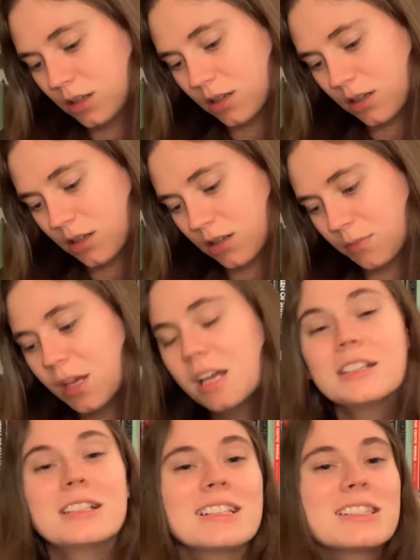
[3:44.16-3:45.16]
uh,
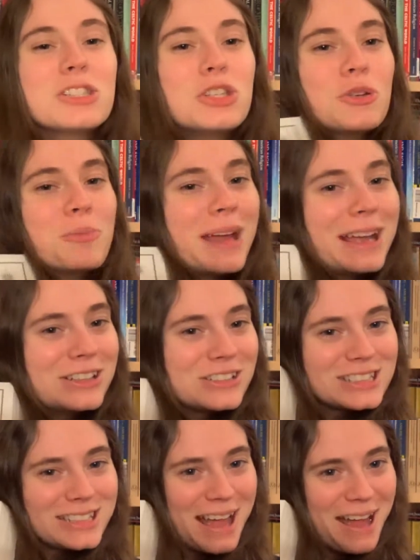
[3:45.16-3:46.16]
does two
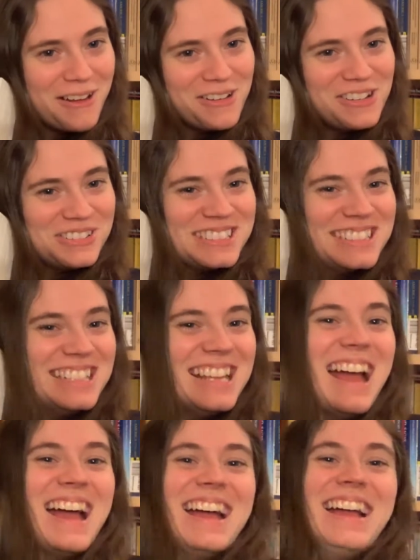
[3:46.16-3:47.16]
pages count?
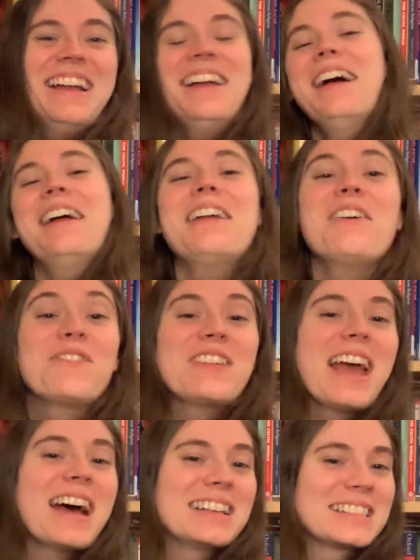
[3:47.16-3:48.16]
If
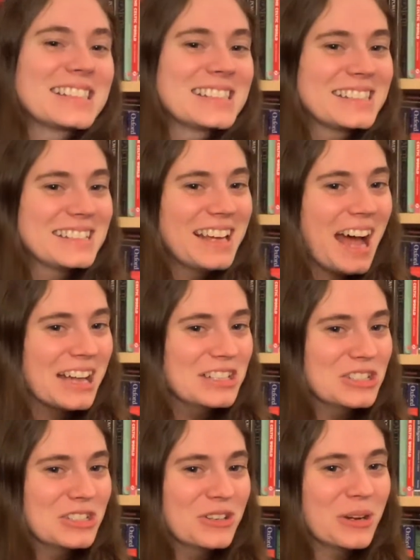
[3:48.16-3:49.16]
yes, I
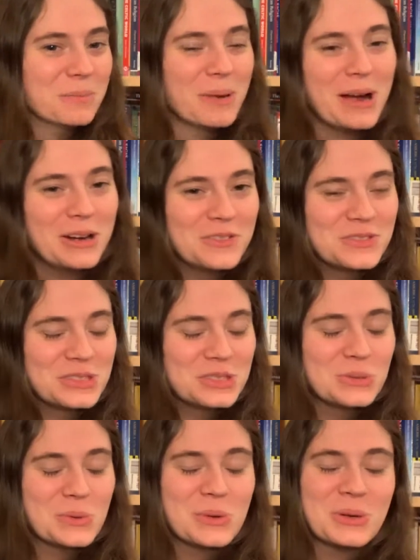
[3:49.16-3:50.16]
do. Empire of
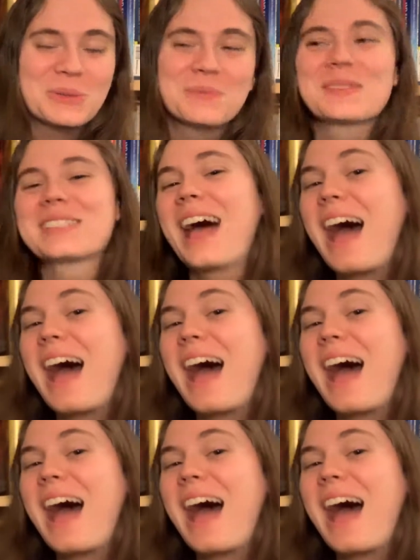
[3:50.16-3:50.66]
Storms.